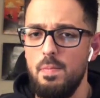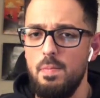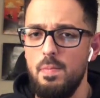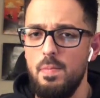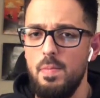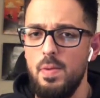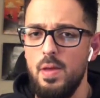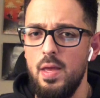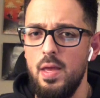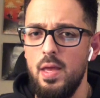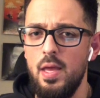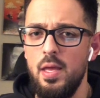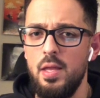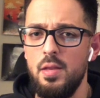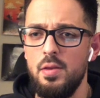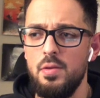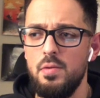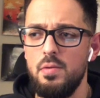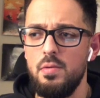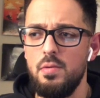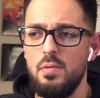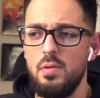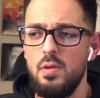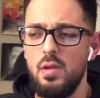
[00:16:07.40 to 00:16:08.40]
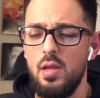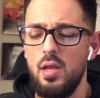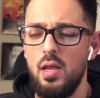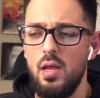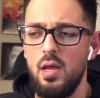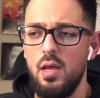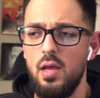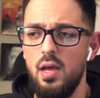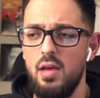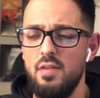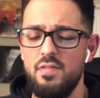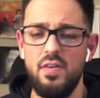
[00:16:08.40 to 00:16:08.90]
And
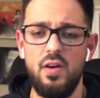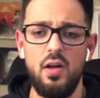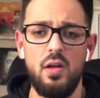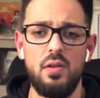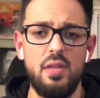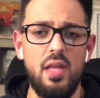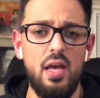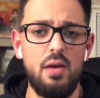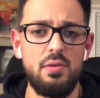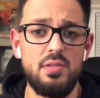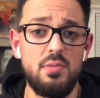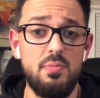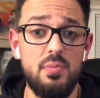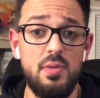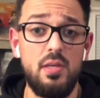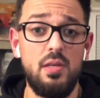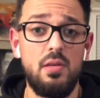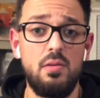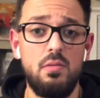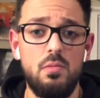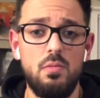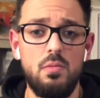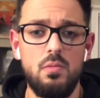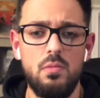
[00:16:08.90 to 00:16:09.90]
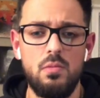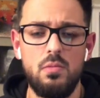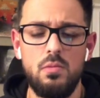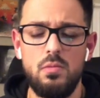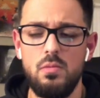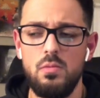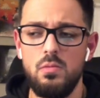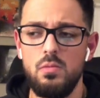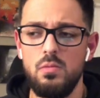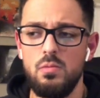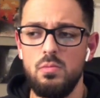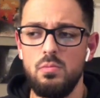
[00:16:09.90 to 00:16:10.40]
I found that to be
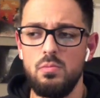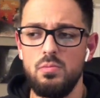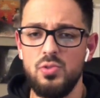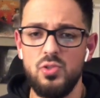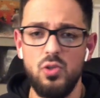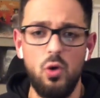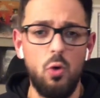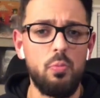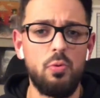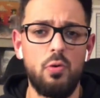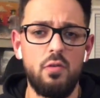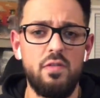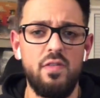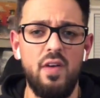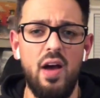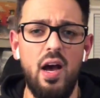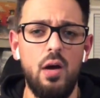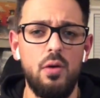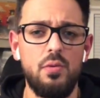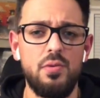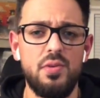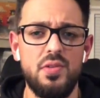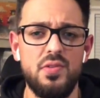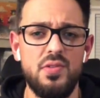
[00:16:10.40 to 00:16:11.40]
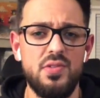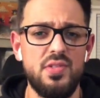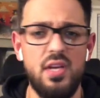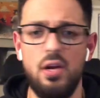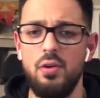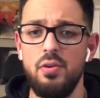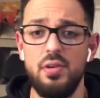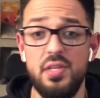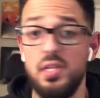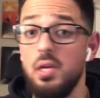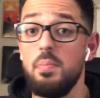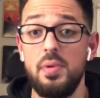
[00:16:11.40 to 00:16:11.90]
so profound and
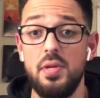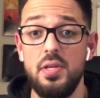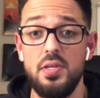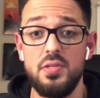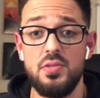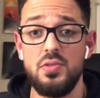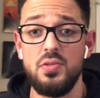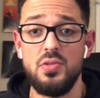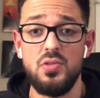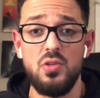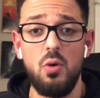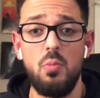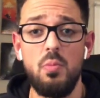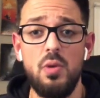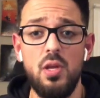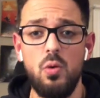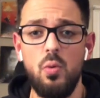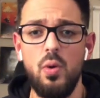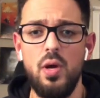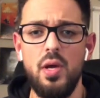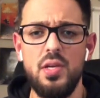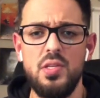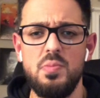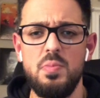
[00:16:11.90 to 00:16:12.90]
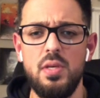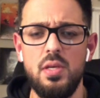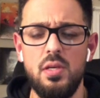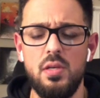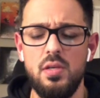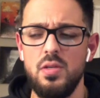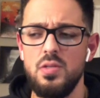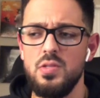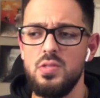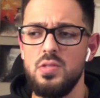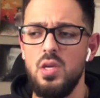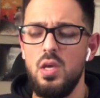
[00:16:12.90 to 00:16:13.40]
serendipitous in so many ways,
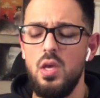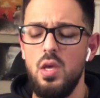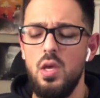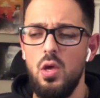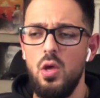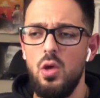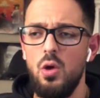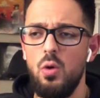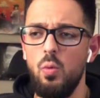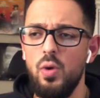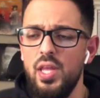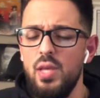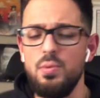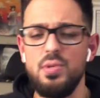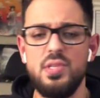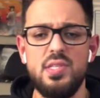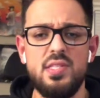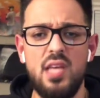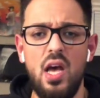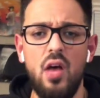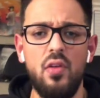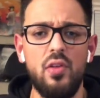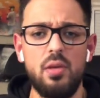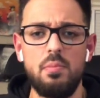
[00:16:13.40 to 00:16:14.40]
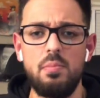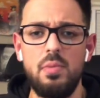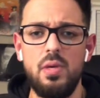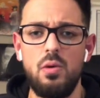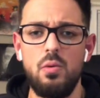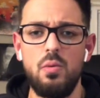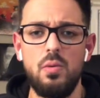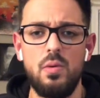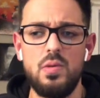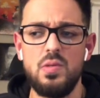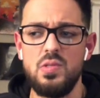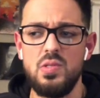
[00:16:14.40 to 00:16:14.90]
because what he was telling me
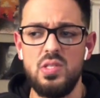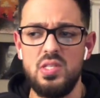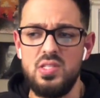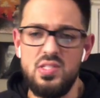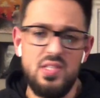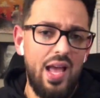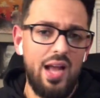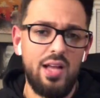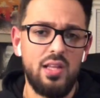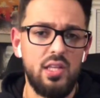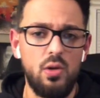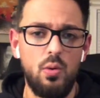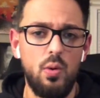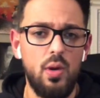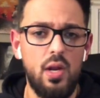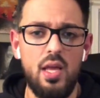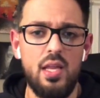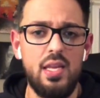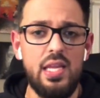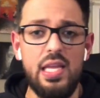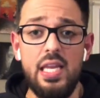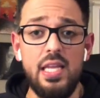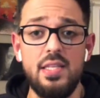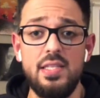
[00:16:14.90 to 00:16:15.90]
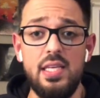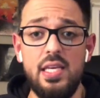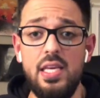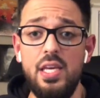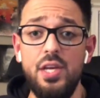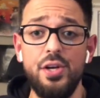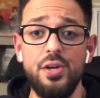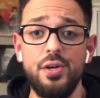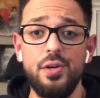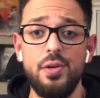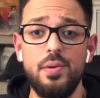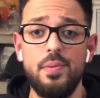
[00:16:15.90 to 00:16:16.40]
was exactly what I needed to
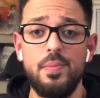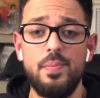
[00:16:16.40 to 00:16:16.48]
hear.